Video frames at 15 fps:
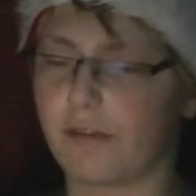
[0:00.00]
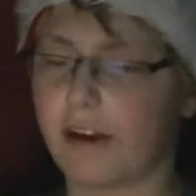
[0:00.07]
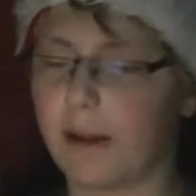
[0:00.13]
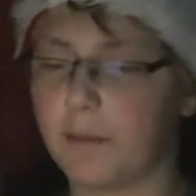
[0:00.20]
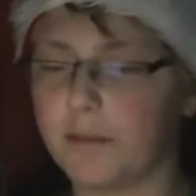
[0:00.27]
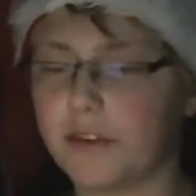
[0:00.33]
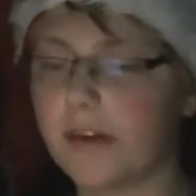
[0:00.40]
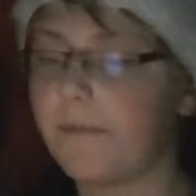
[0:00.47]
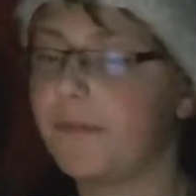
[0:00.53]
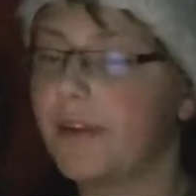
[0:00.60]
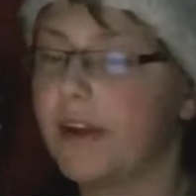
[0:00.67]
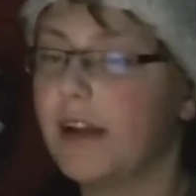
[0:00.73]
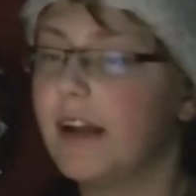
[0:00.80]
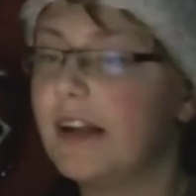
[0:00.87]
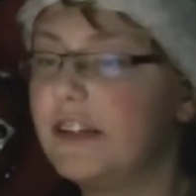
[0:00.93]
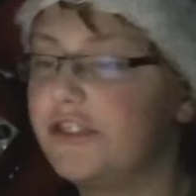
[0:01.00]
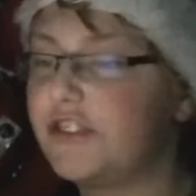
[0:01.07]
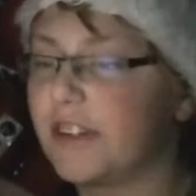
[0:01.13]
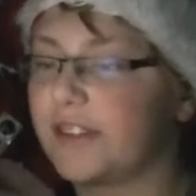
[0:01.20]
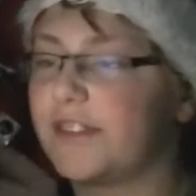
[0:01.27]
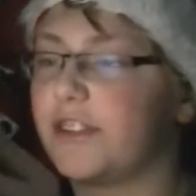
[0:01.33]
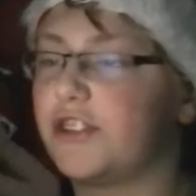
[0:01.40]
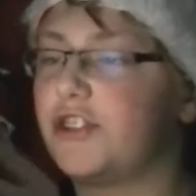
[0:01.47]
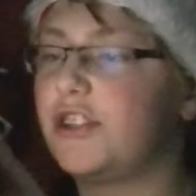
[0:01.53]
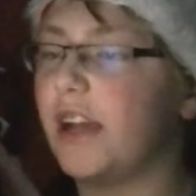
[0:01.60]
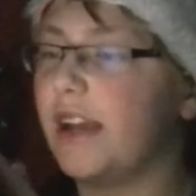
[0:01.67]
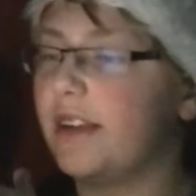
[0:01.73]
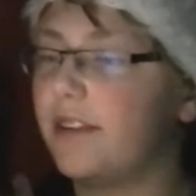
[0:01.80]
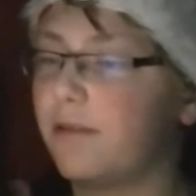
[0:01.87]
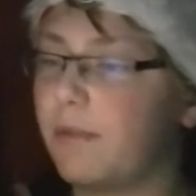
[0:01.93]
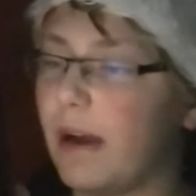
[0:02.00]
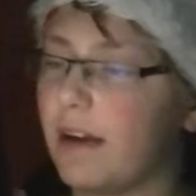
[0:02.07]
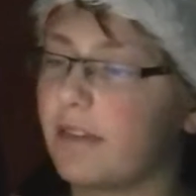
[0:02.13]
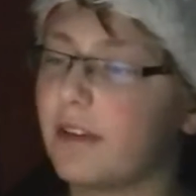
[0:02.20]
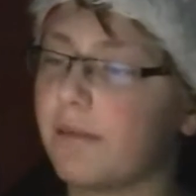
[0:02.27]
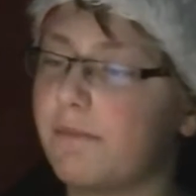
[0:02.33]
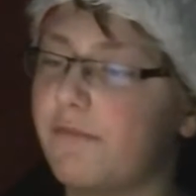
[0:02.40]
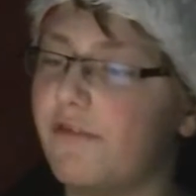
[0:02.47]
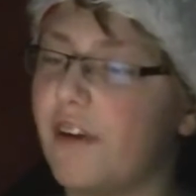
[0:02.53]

rims, just the shade to wear in the